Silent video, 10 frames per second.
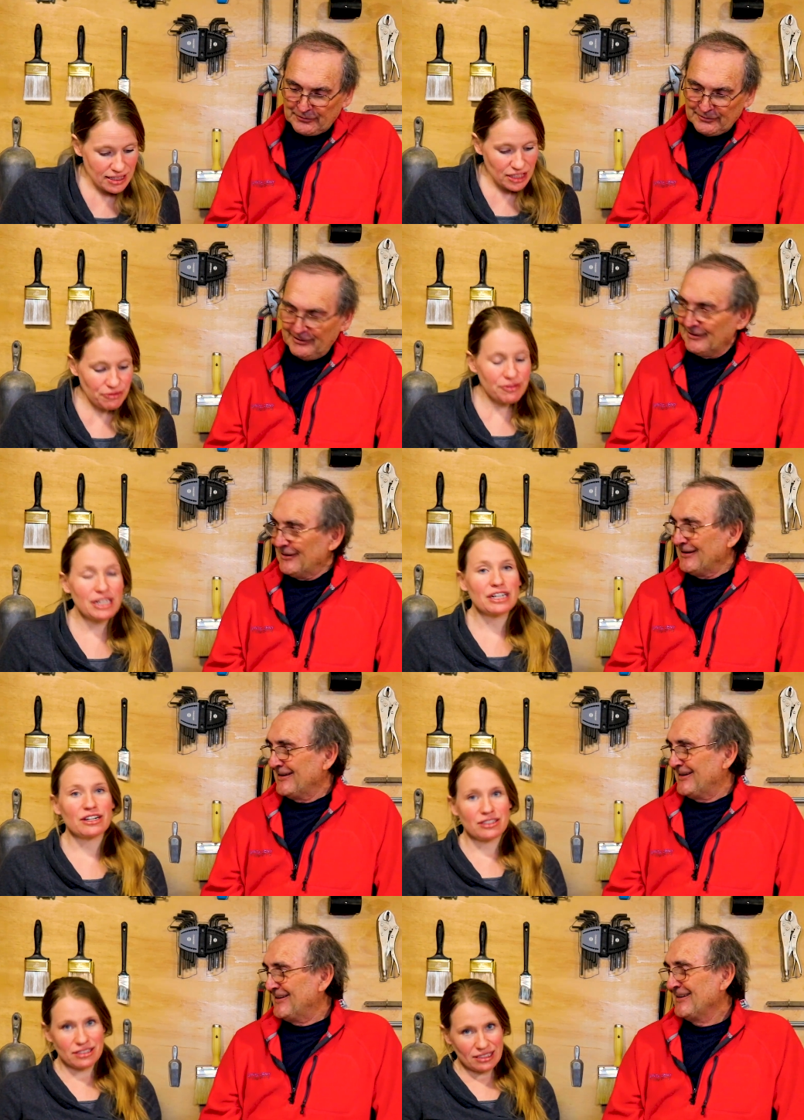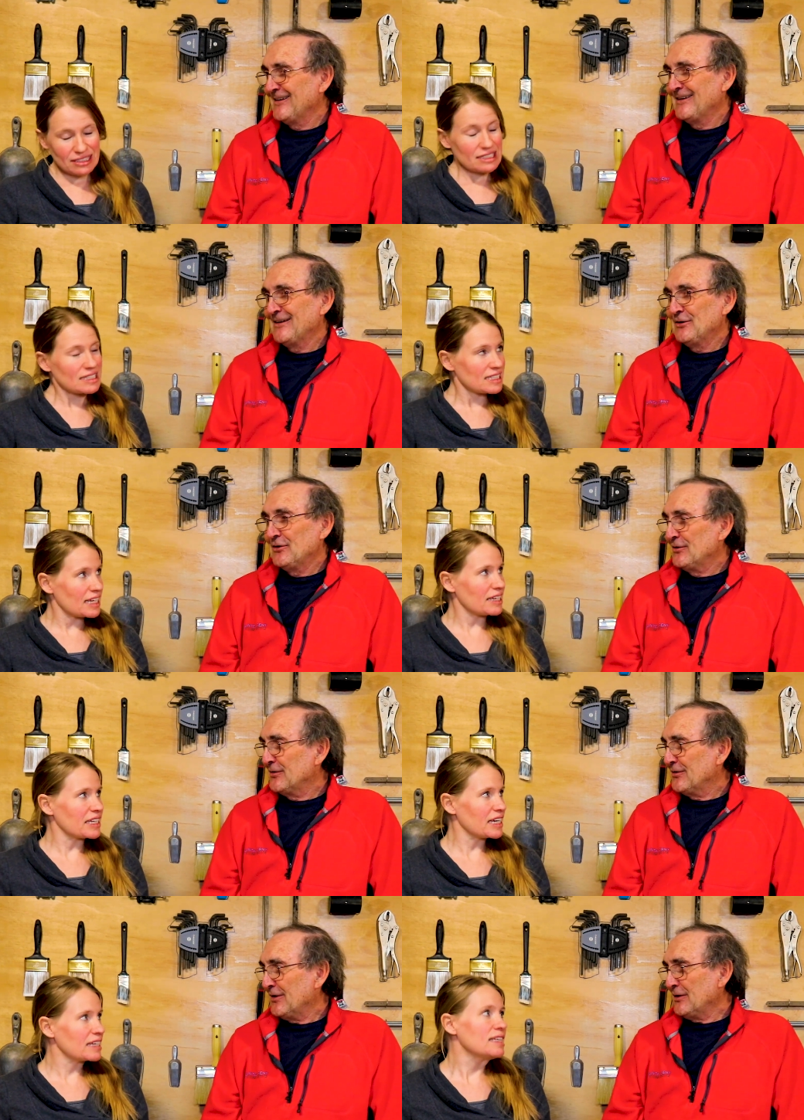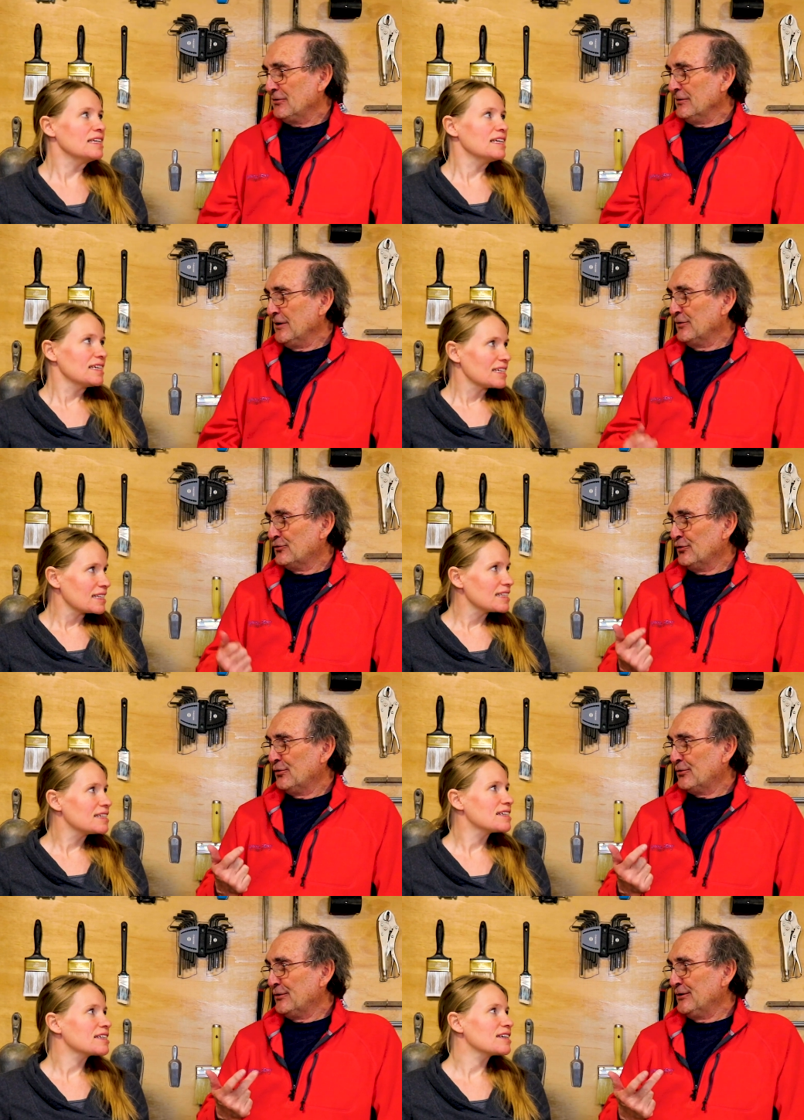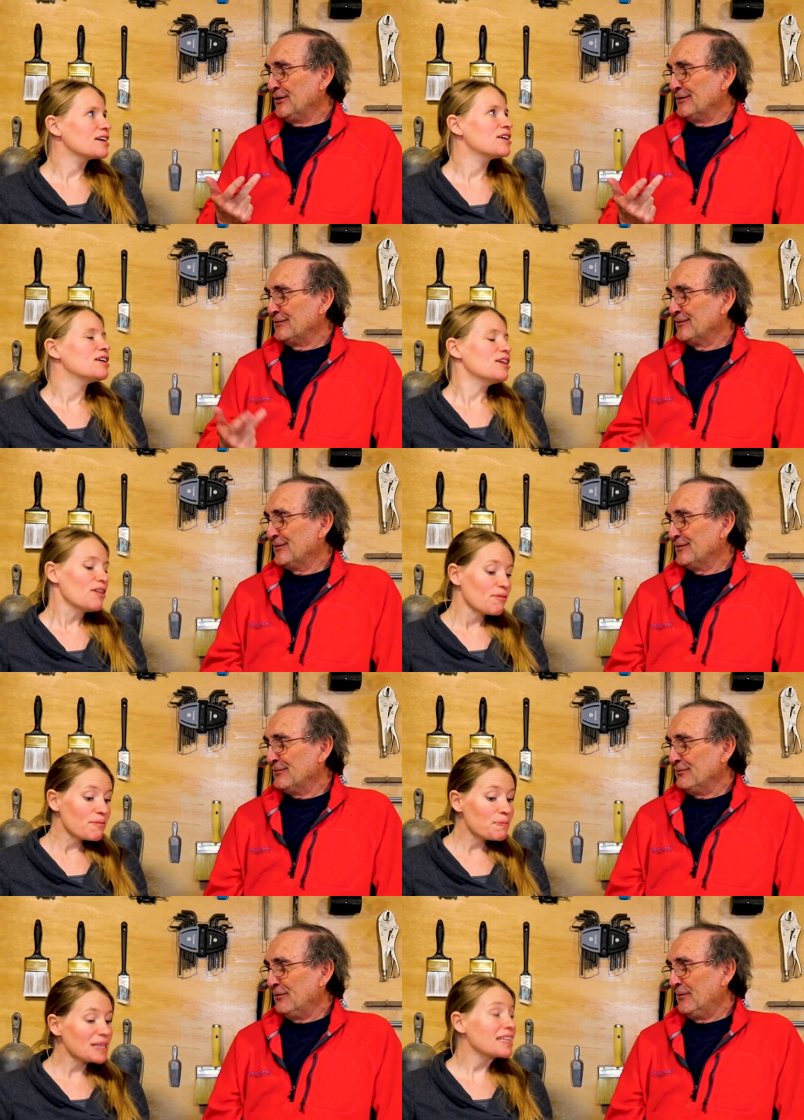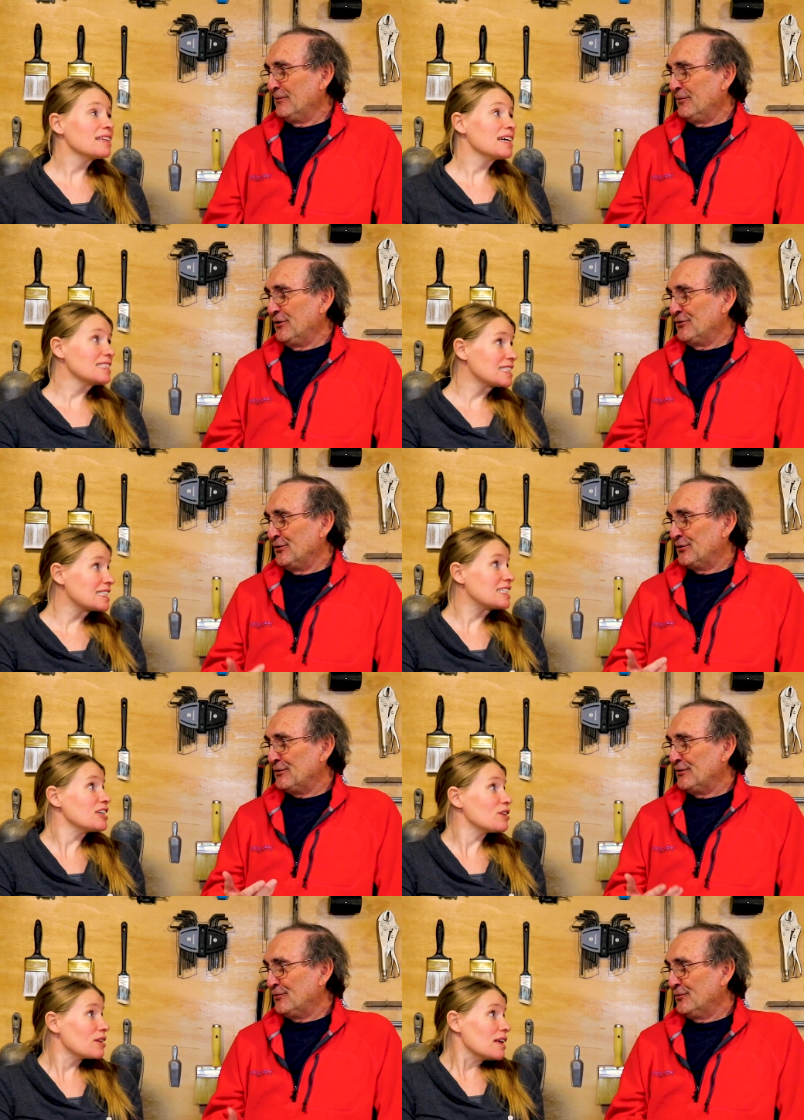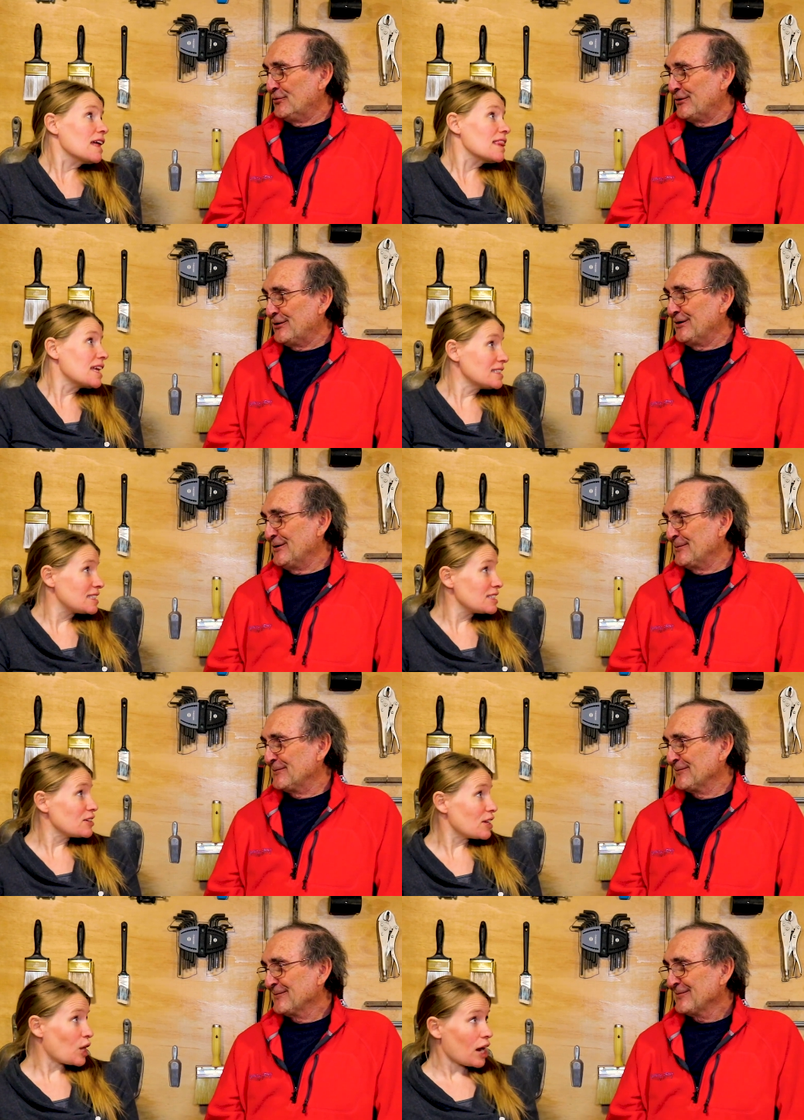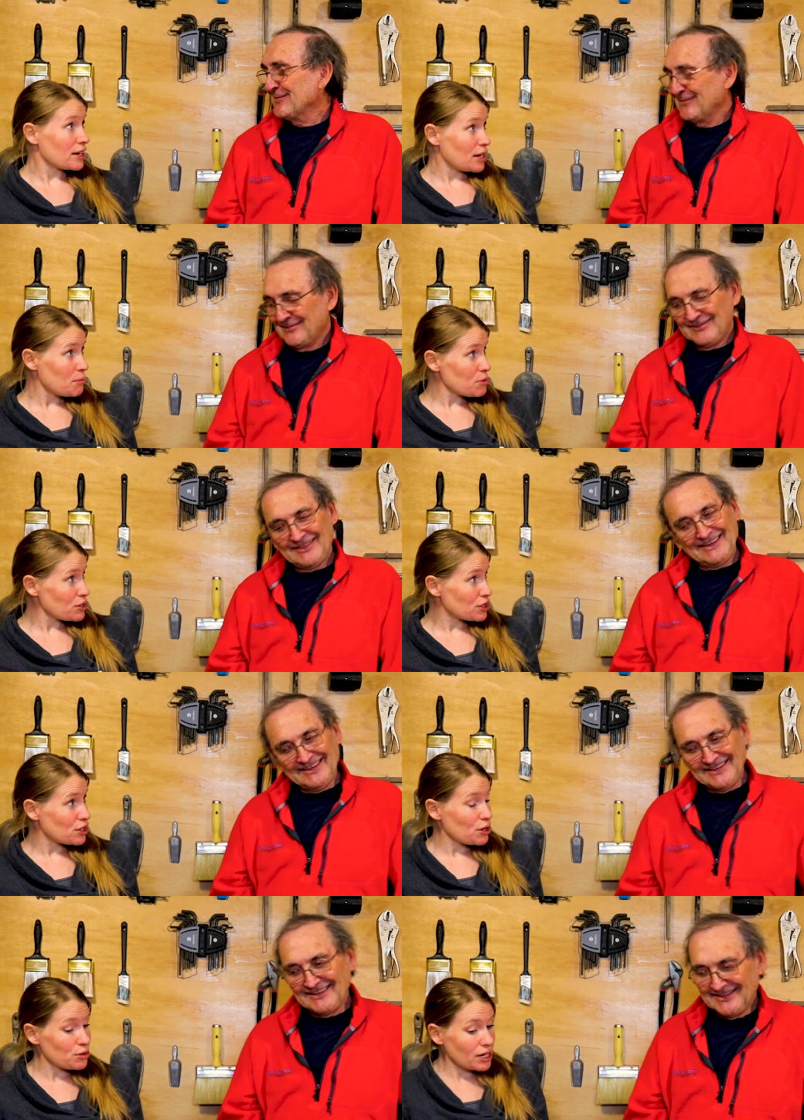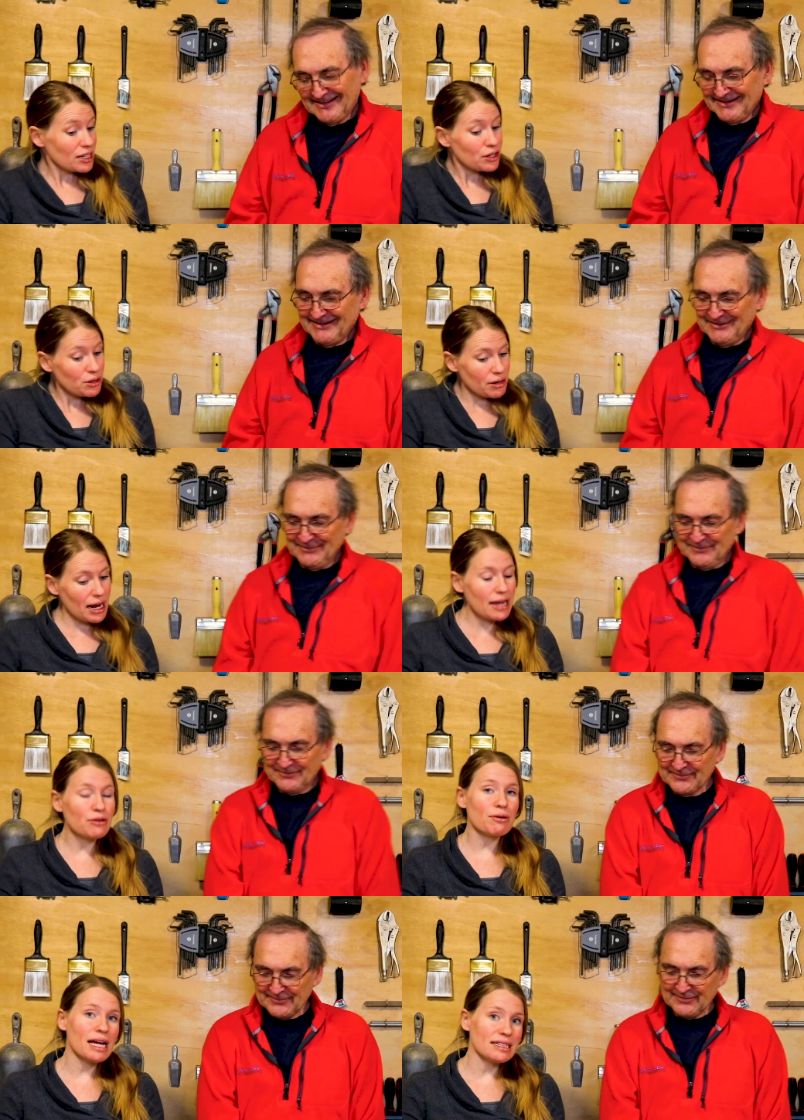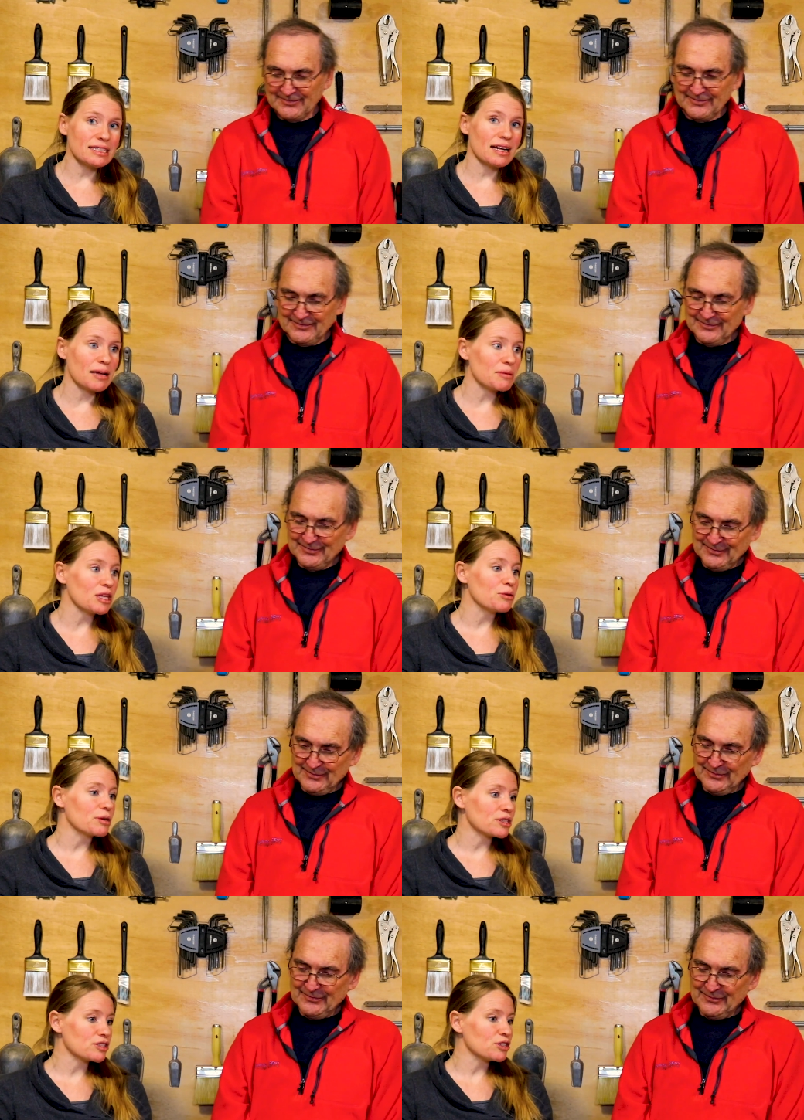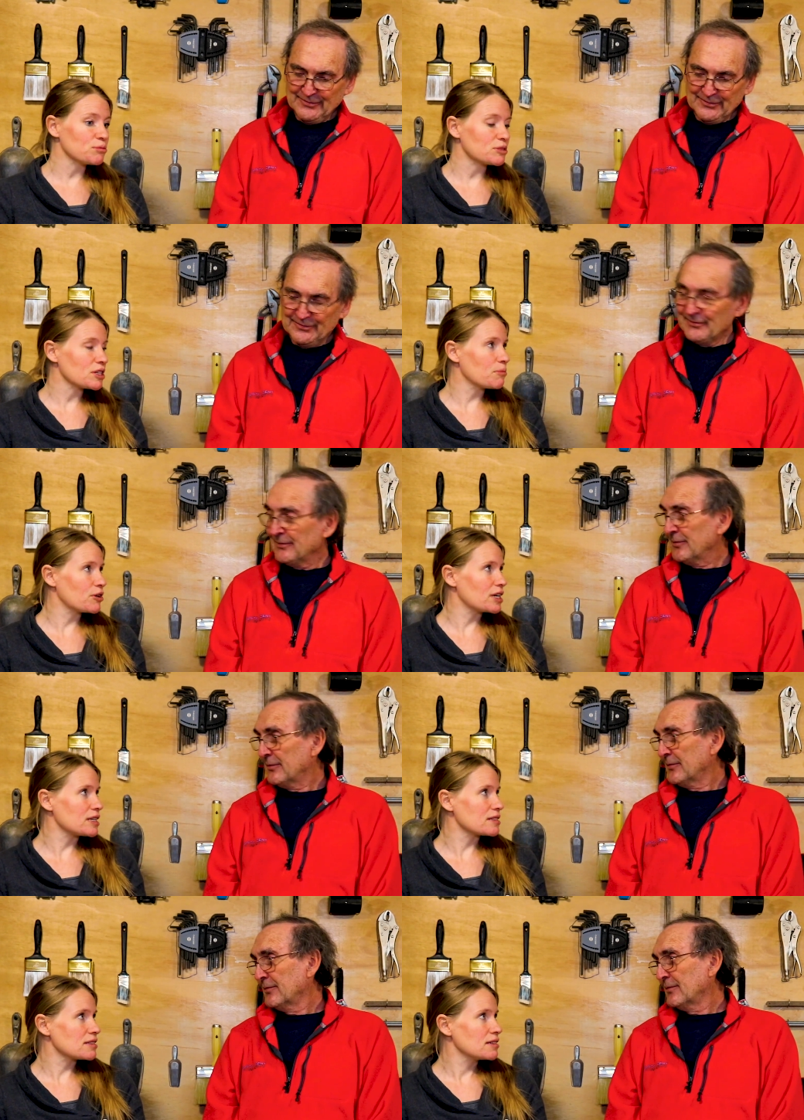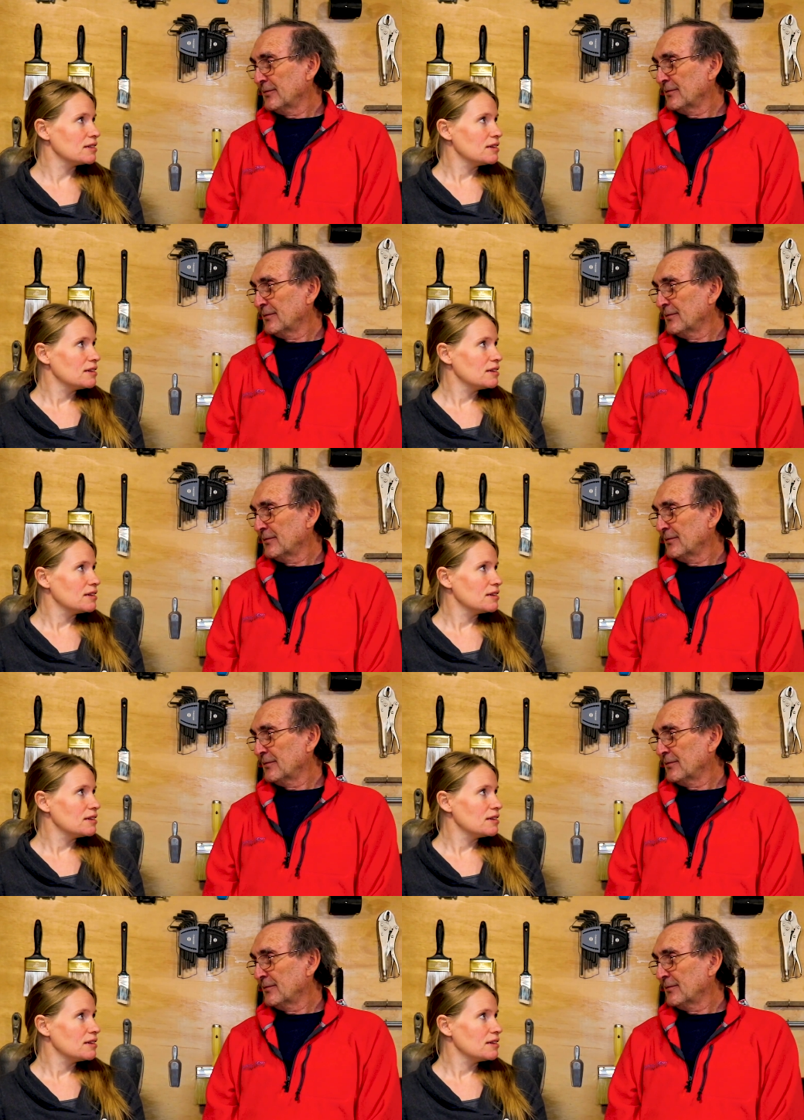Speaker 1: severe scaling. So that only leaves two, three. But then that's one, two, still three, four, that's yeah. still a lot of numbers though. Yeah. To, you know, and granted, I mean, you would assume someone is,